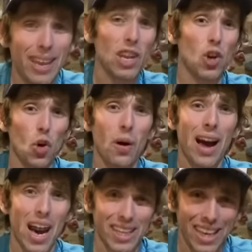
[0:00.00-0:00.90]
they know
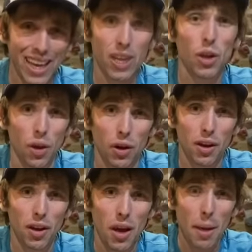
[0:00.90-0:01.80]
how to heel hook,
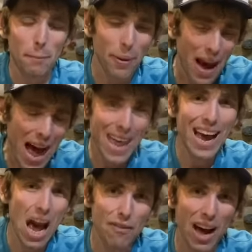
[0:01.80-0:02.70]
but I
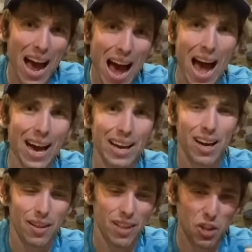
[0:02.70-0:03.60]
have a hack
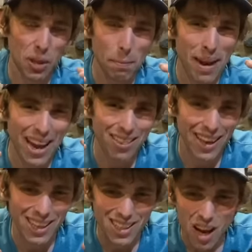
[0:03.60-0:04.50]
that's going to make
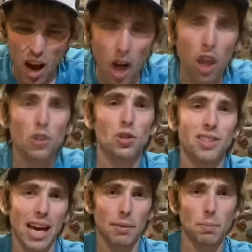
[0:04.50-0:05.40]
things 100
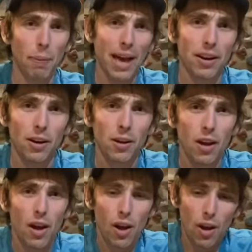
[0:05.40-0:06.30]
times better.
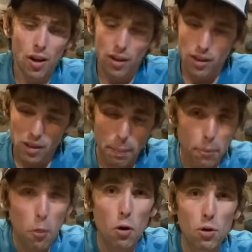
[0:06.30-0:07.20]
The
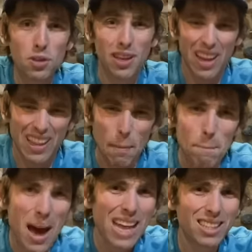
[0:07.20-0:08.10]
pros and the
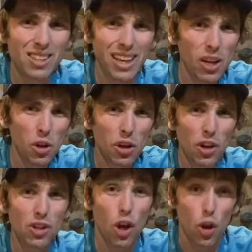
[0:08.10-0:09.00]
master heel
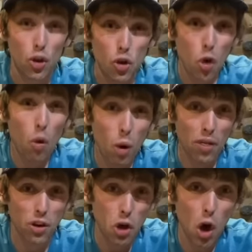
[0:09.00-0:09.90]
hookers know what
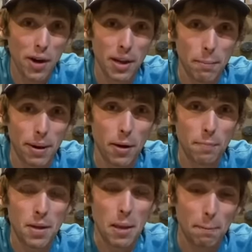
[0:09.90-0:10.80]
they're talking about,
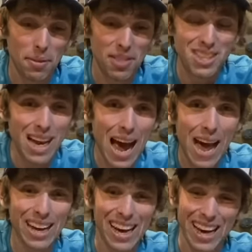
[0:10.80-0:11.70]
but this
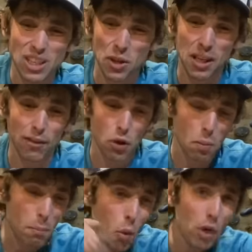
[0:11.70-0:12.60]
hack is going to give you
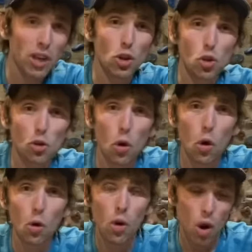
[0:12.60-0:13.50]
more
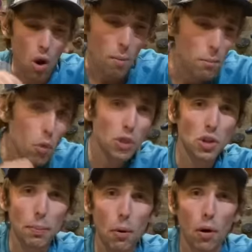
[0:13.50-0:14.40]
control, more
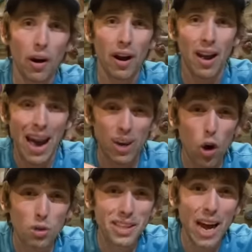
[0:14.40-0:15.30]
support, and
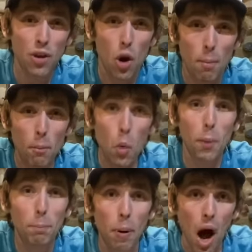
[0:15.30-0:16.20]
altogether more
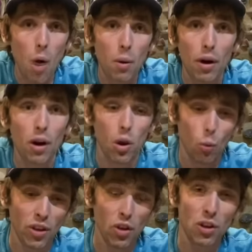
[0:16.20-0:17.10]
power
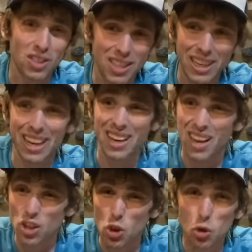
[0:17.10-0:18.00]
when you're sticking
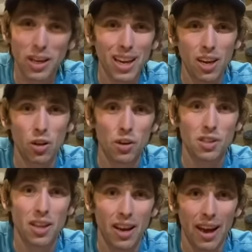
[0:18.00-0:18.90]
tricky heel
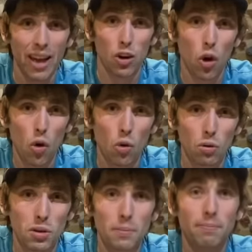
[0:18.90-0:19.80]
hooks in on a
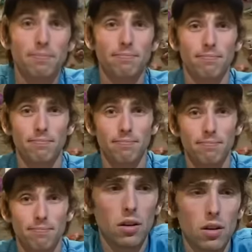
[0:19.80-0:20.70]
hold.
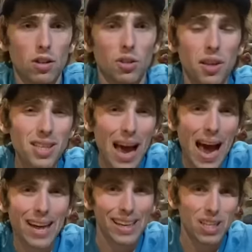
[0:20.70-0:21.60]
So this
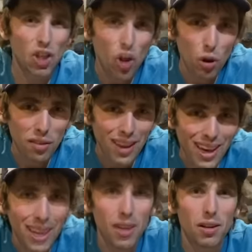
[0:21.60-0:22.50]
hack is called the
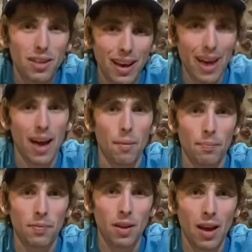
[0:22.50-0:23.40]
heel cam,
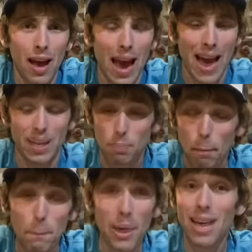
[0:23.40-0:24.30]
and it's
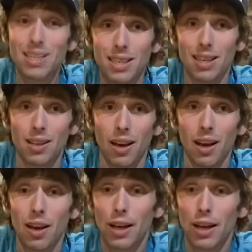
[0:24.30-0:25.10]
basically